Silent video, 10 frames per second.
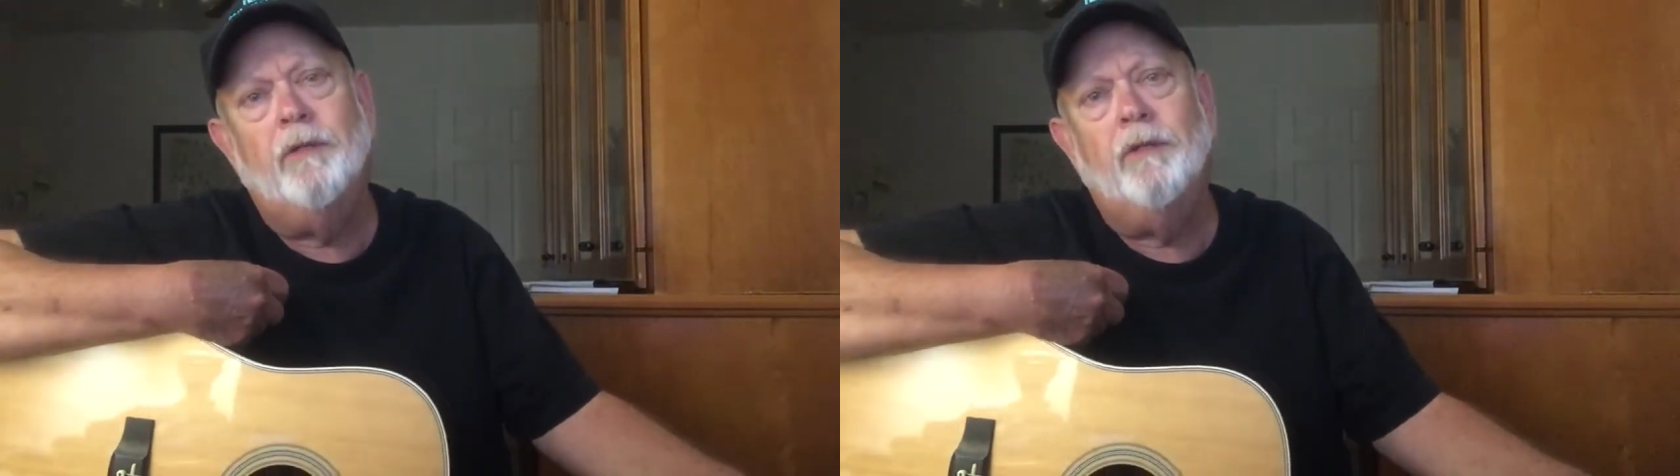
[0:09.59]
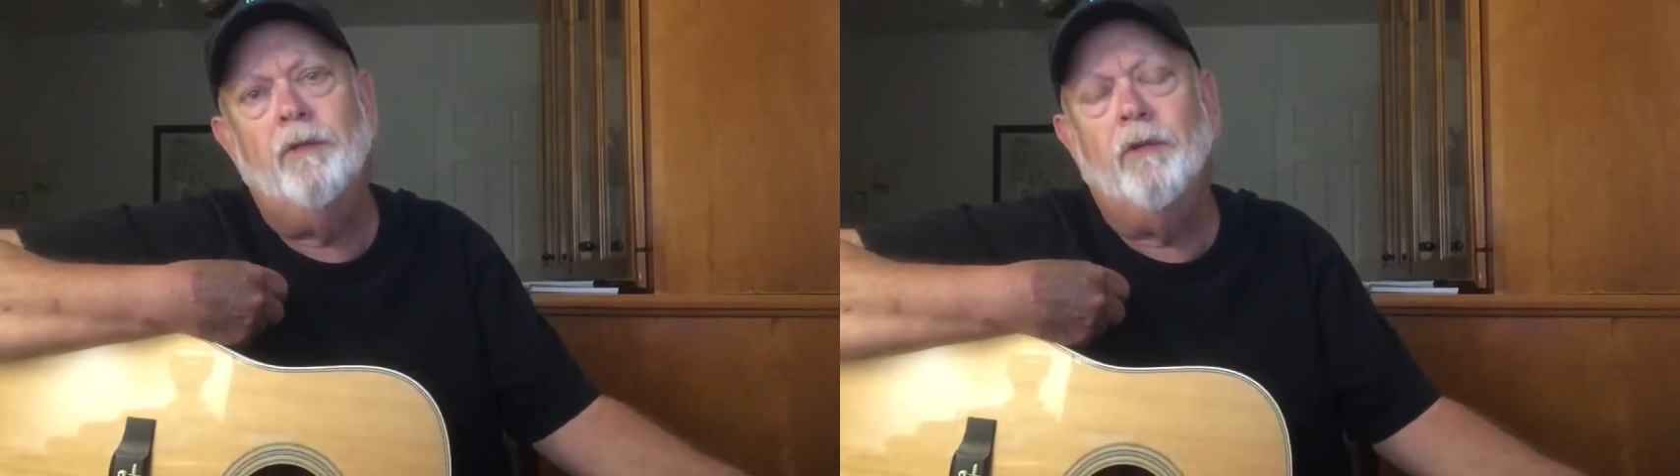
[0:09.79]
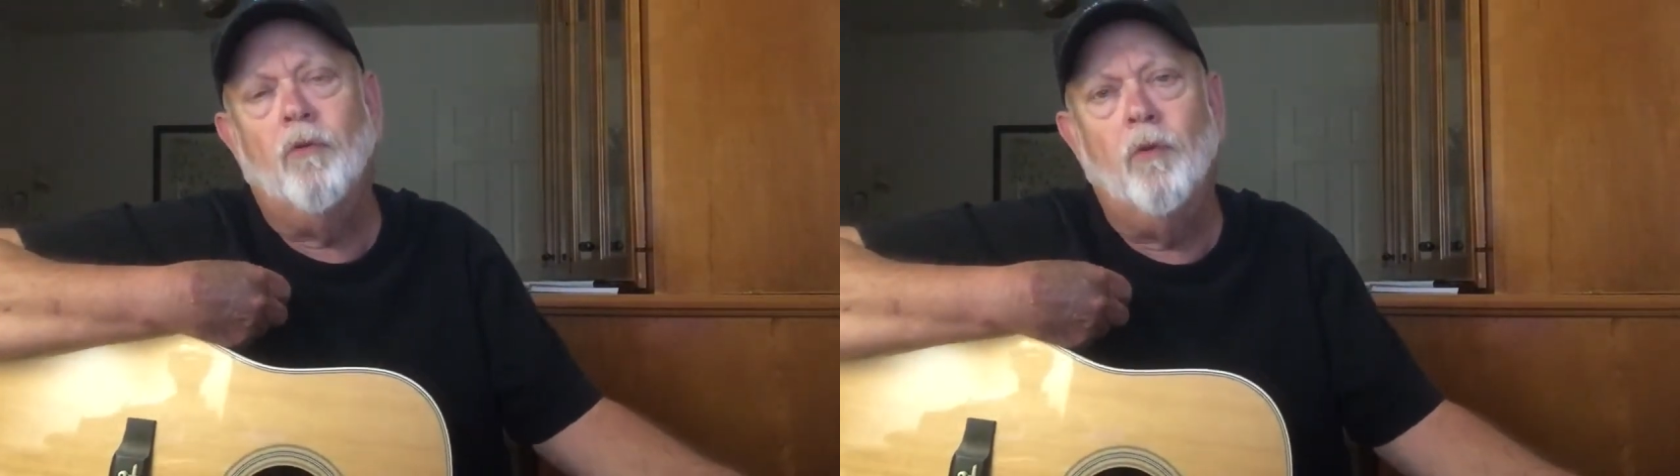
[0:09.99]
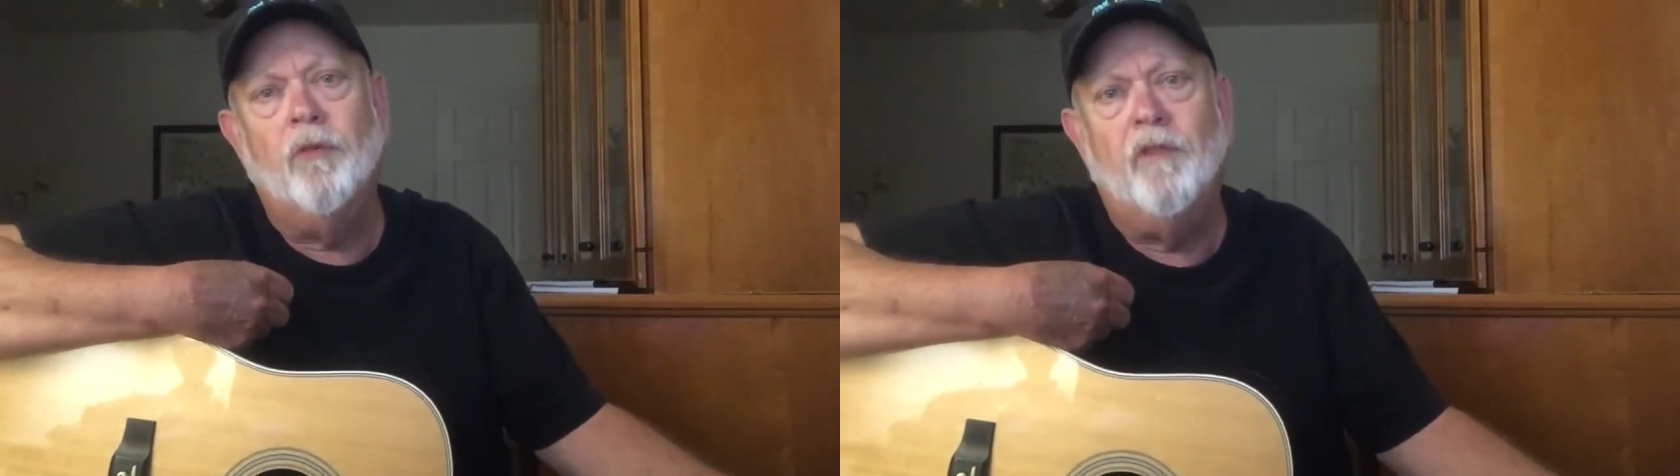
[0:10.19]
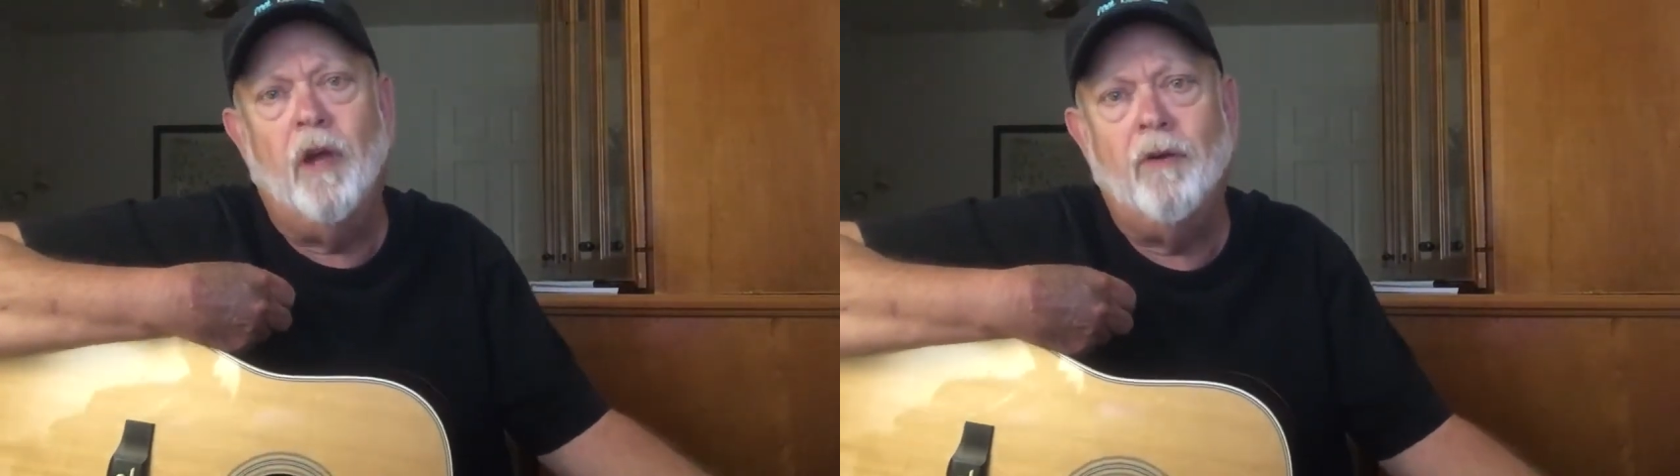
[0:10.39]
to the
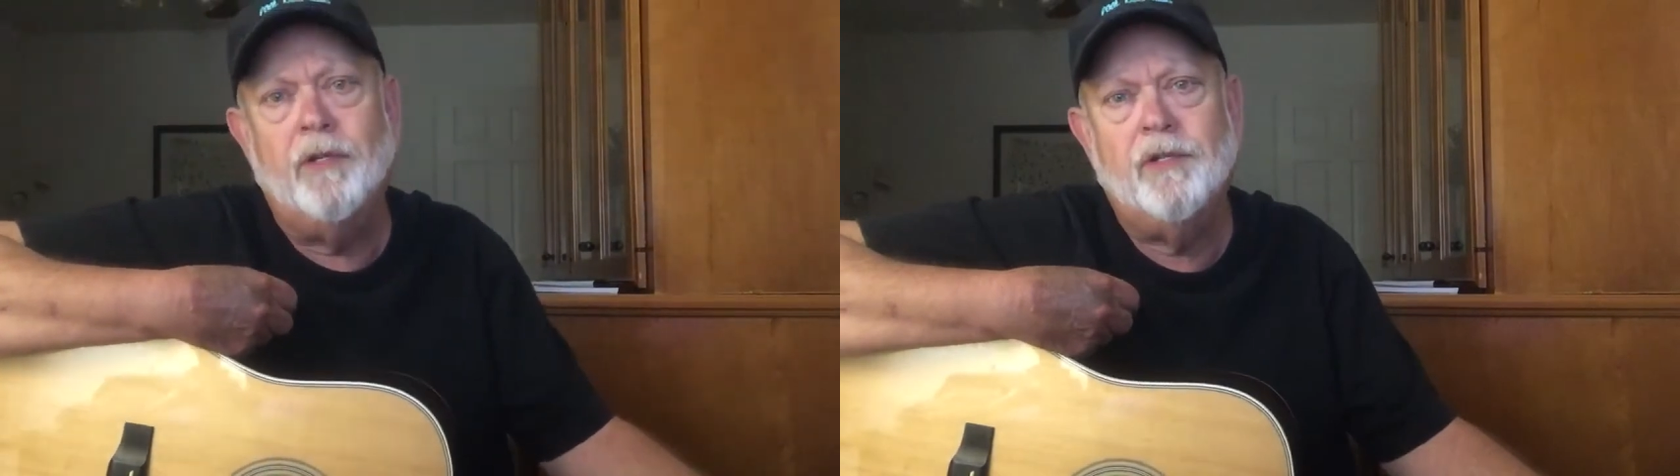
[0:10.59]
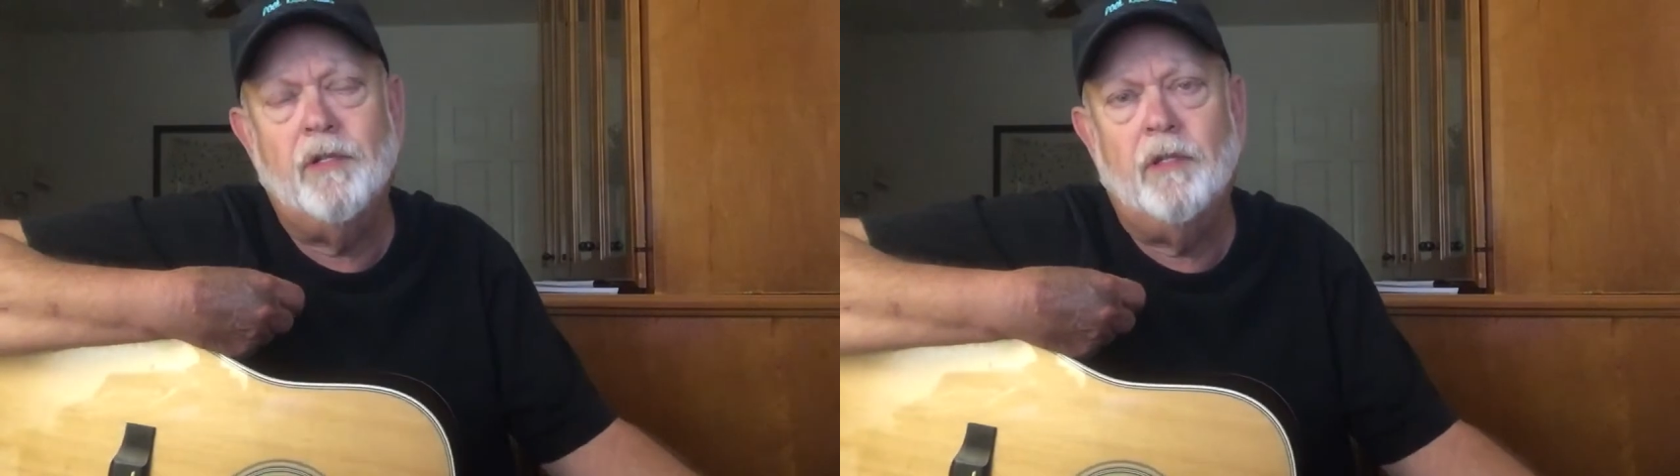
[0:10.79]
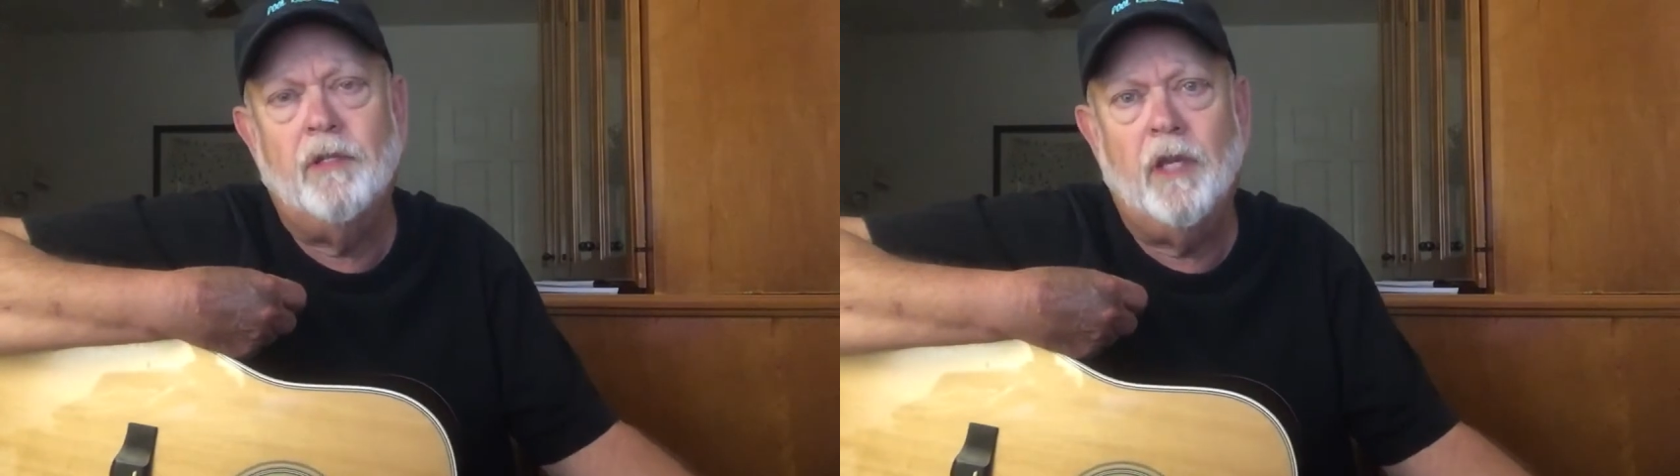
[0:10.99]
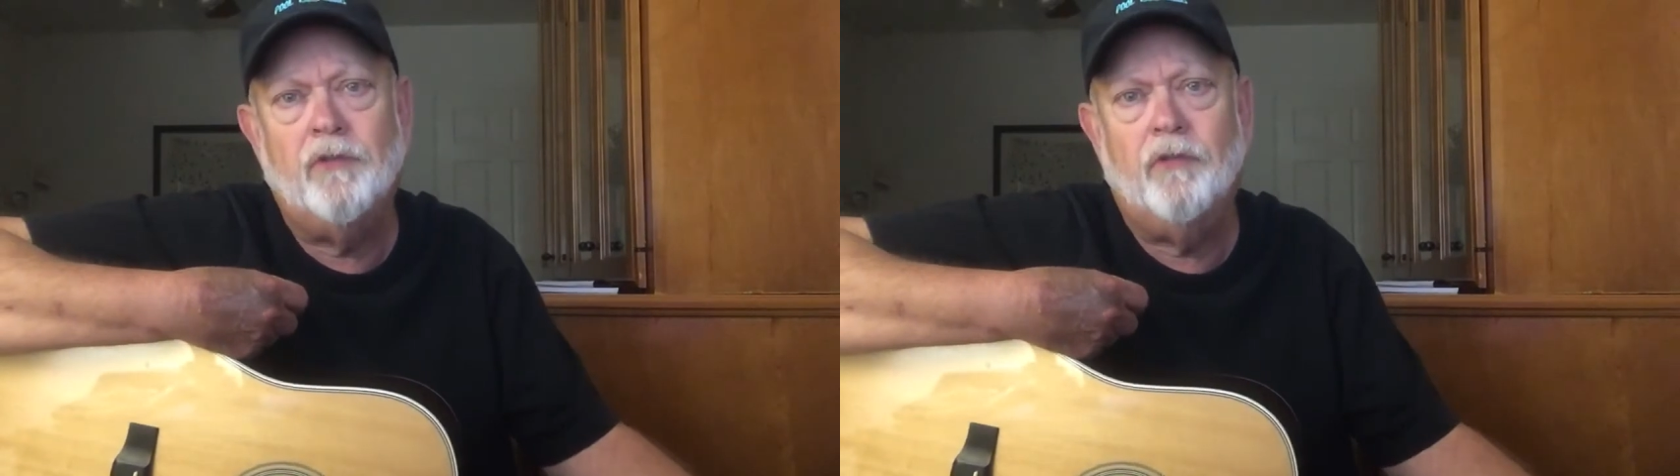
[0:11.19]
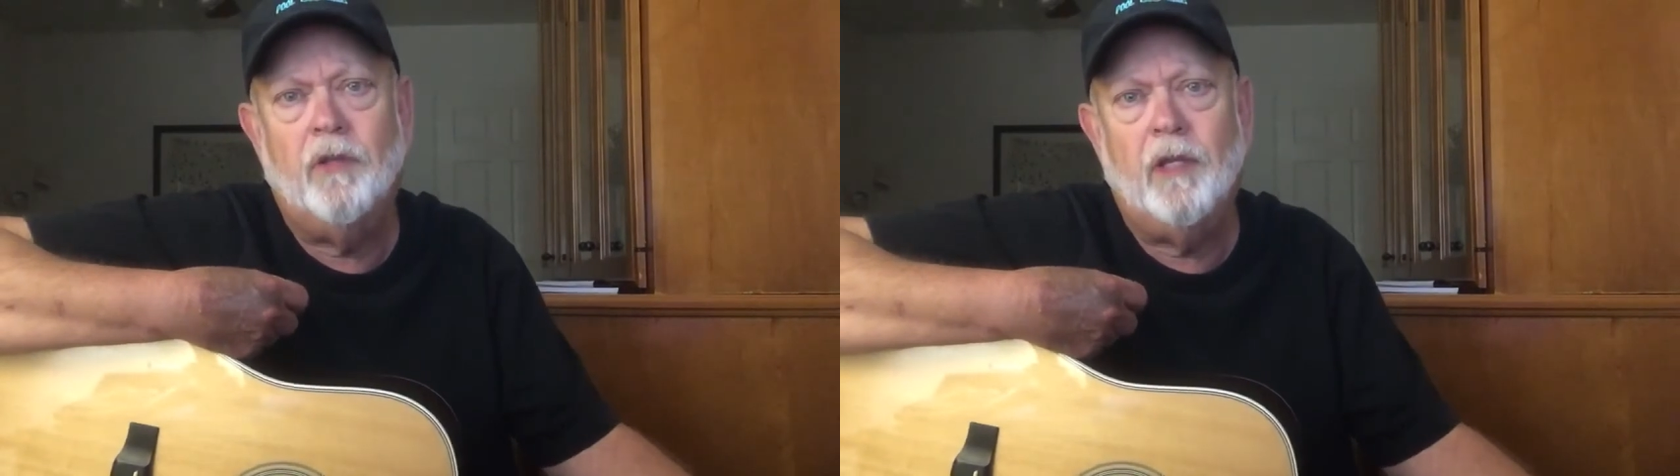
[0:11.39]
coronavirus uh,
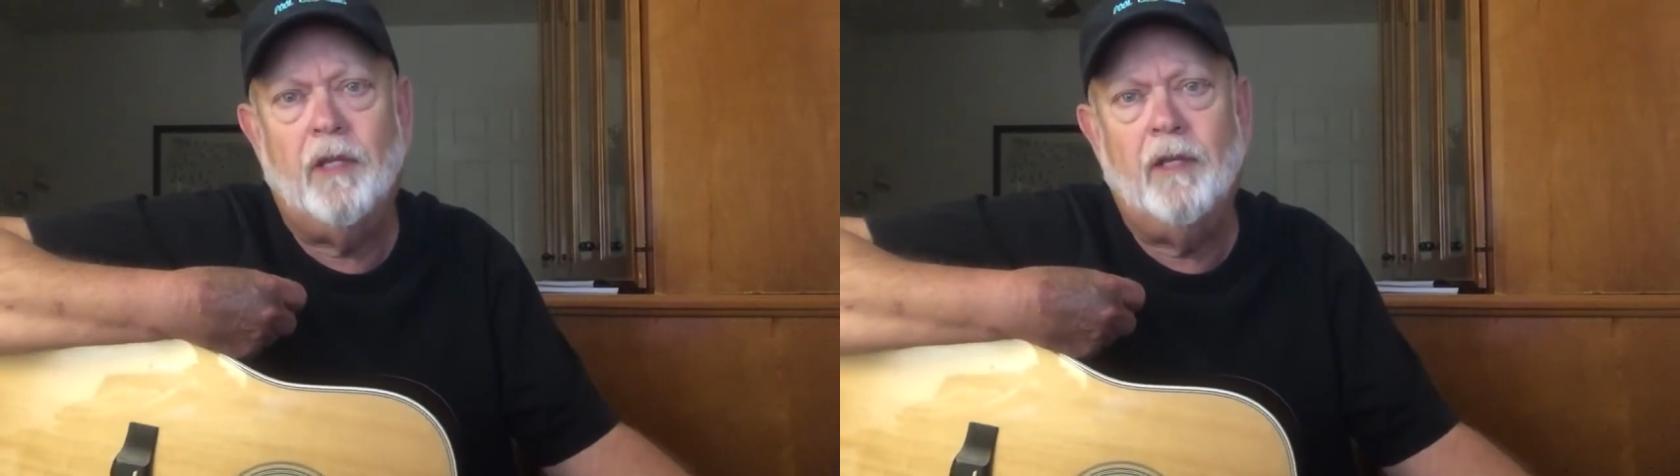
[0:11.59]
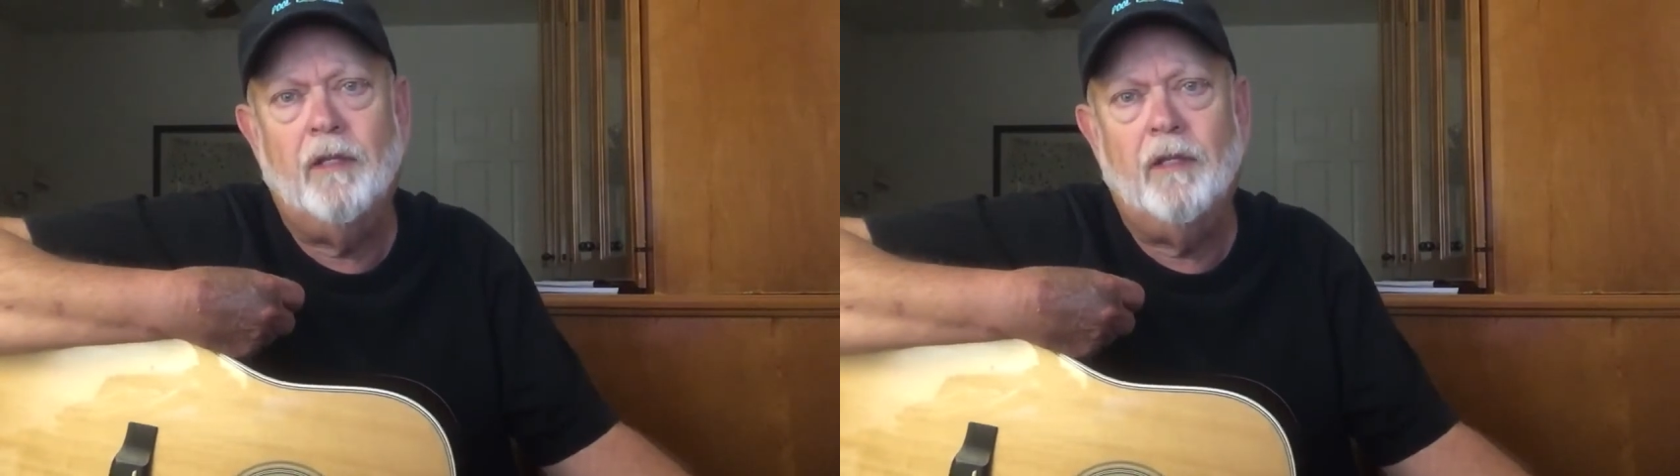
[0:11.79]
yesterday.